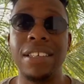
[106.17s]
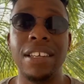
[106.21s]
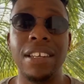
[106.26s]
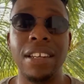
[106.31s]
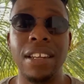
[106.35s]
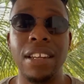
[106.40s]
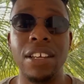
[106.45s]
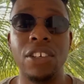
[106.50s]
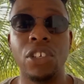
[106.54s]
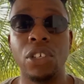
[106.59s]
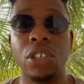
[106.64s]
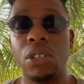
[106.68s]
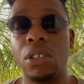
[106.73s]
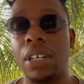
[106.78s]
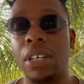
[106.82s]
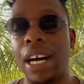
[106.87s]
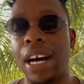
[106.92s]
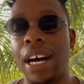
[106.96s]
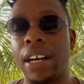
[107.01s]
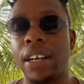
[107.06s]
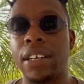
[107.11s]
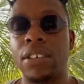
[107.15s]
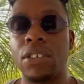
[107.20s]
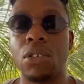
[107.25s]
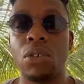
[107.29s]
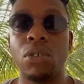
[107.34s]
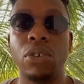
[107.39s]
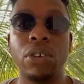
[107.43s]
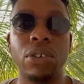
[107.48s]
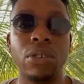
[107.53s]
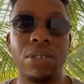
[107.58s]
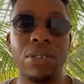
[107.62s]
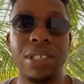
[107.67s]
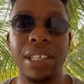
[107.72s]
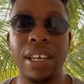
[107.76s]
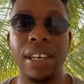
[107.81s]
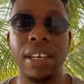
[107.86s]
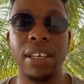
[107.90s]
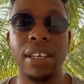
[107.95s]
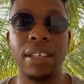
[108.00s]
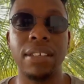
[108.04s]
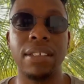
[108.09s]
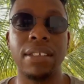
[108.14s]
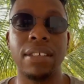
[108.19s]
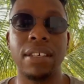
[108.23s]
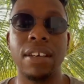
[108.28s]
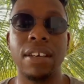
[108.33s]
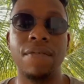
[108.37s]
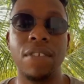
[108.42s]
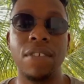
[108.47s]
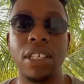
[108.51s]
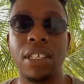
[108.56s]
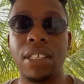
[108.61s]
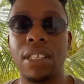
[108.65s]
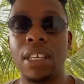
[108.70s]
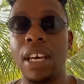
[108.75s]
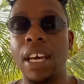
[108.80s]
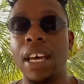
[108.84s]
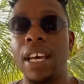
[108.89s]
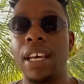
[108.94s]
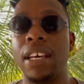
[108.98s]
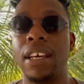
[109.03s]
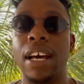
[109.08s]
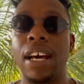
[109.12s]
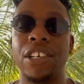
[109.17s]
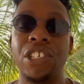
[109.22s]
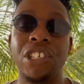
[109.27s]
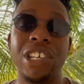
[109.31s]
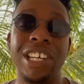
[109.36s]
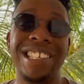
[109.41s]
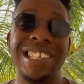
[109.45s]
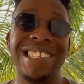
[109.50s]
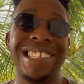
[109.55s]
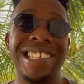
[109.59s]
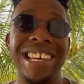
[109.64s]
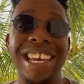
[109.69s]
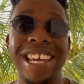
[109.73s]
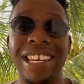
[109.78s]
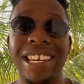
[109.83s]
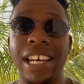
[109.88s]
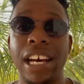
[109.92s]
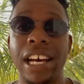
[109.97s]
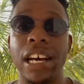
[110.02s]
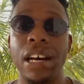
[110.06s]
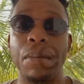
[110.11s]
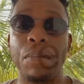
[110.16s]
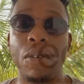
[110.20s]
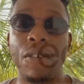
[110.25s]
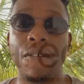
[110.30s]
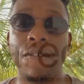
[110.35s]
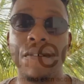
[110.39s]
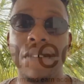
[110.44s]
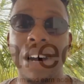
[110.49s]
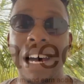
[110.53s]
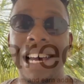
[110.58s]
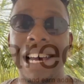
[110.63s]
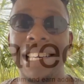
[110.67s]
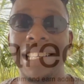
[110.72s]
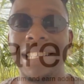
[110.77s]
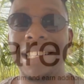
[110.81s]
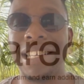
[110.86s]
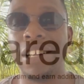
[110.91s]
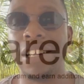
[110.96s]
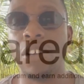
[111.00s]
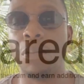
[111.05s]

initial uh, custodial staking service, uh, SharedStake uh, provides an